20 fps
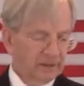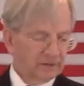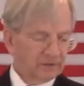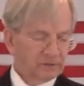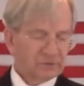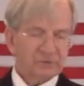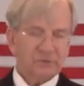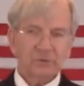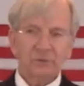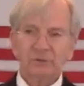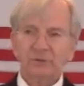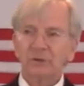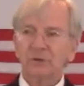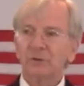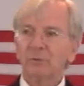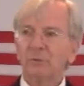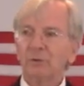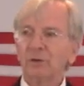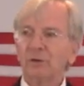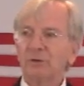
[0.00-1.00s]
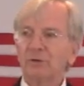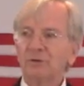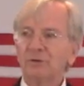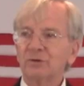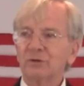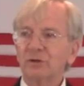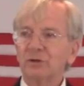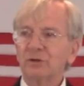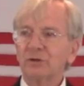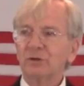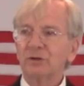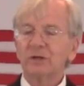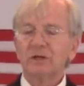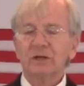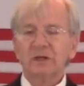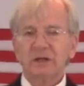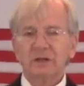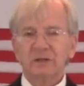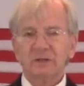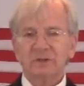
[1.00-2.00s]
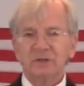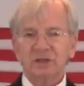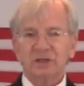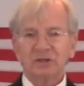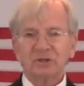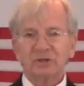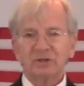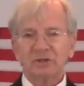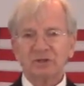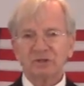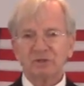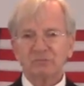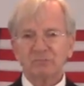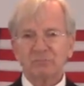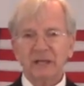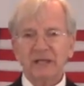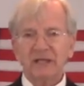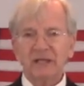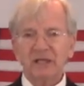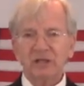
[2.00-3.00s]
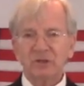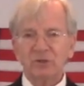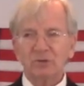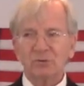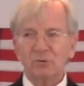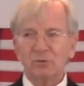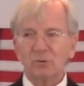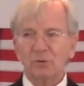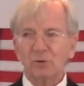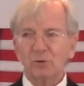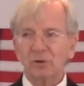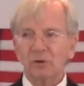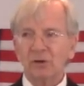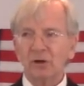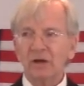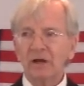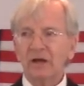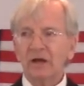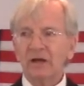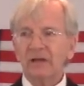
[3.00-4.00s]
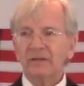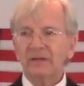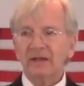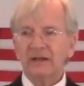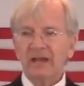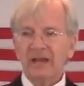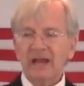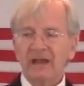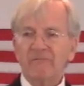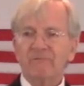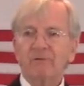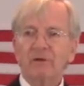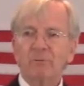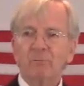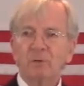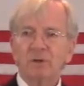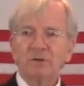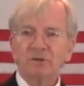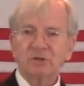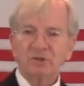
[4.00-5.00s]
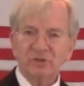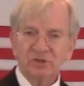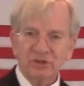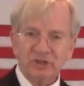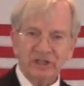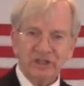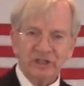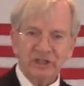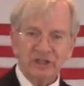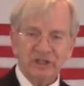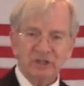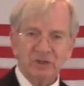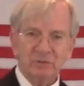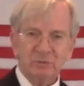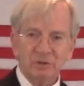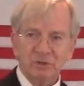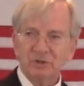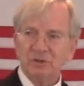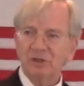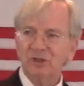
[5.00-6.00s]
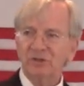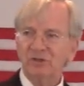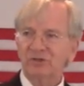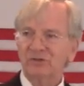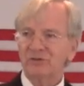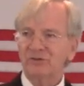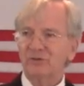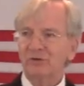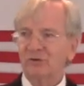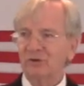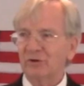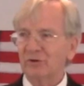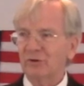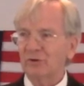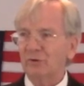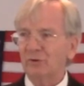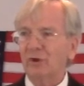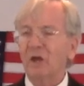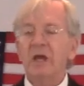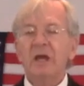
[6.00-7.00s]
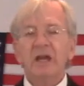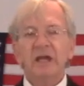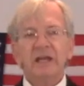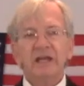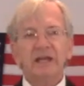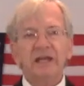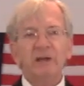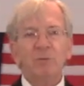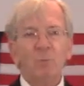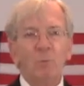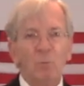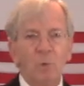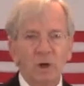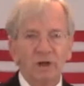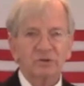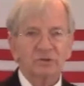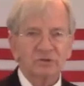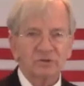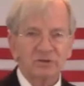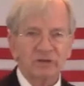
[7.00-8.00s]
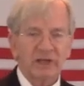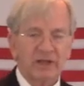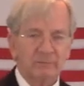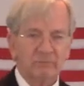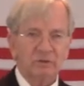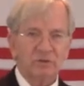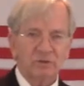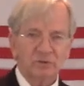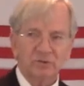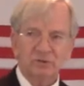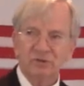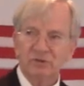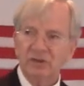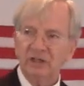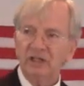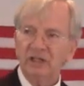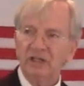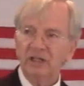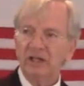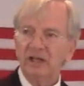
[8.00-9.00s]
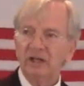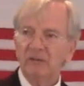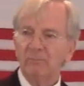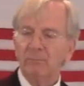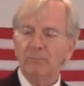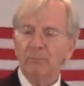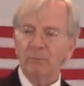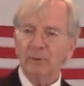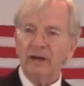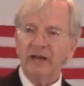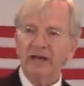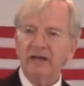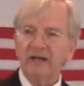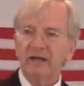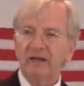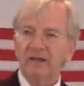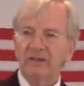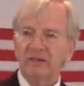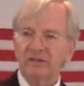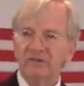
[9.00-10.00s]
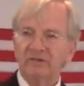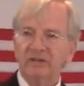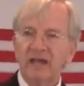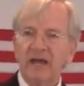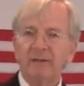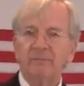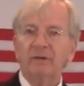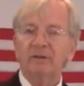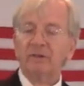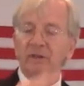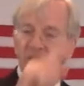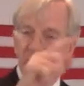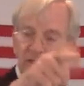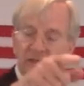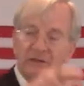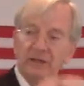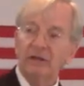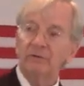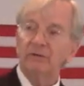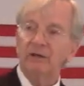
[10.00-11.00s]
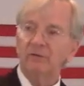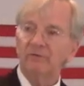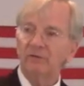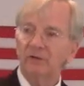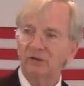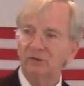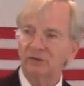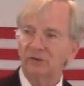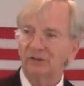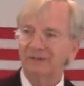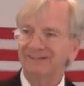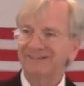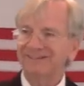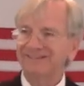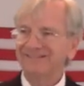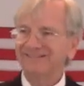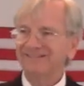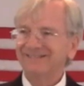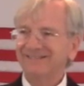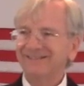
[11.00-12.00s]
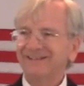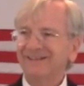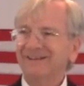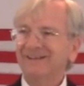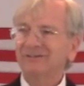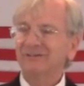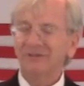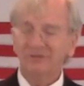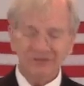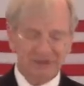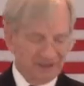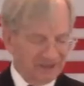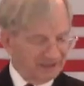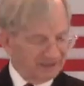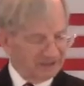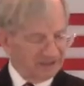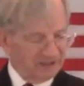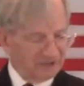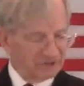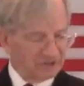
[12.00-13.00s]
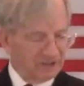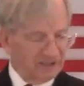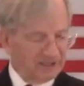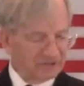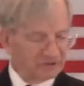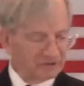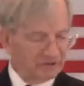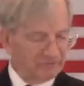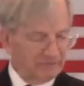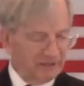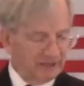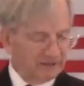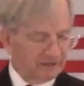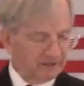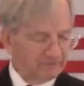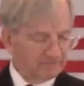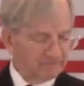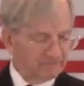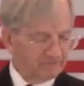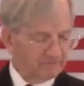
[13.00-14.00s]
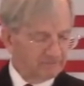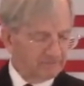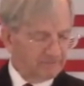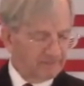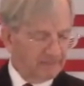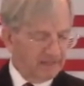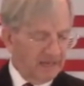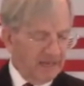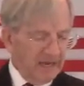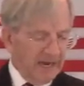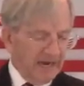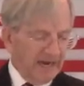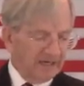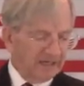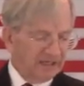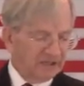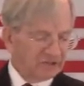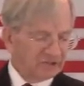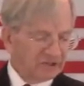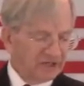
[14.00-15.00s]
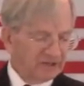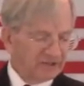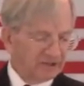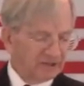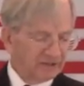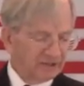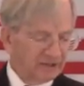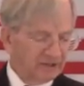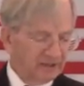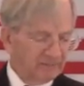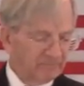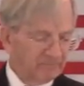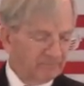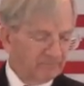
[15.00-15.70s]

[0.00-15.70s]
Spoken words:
So in other words, Jesus is making sure that everyone sees what Jesus is going to do. He wants them to see him break the Sabbath in their definition so that he can teach a lesson about it. And he saith unto them,